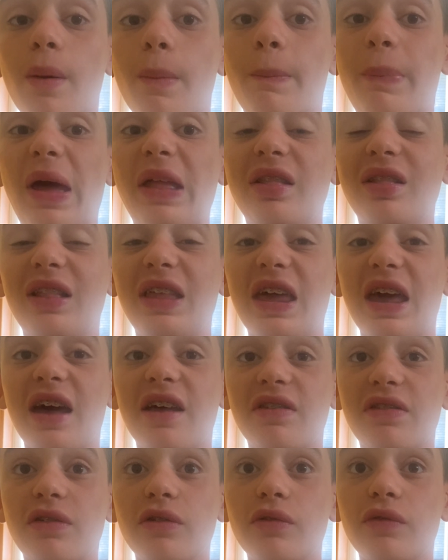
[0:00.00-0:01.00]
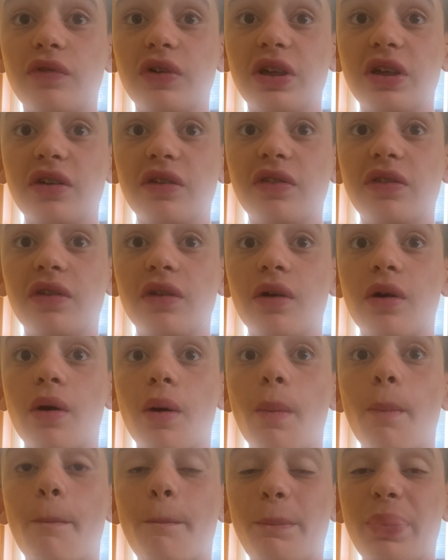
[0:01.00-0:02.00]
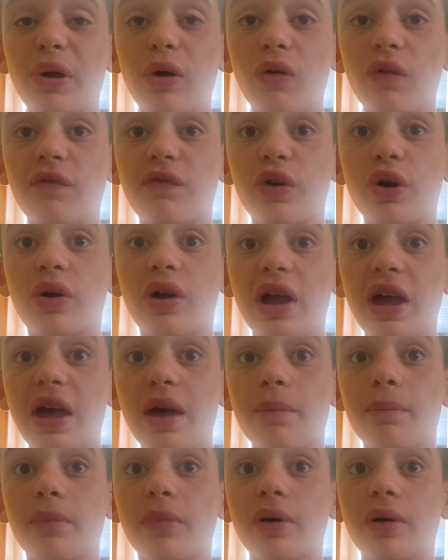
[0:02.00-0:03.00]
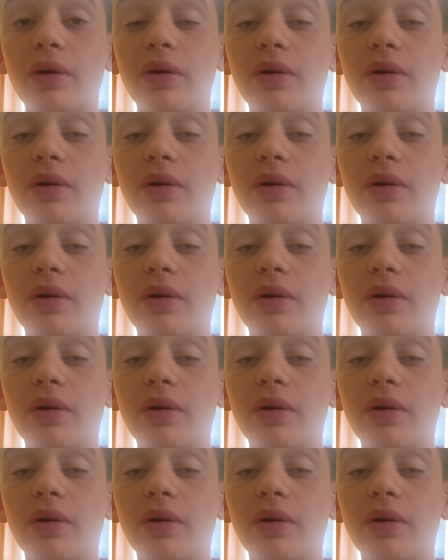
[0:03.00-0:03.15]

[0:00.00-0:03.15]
Bentley SUVs, built for him.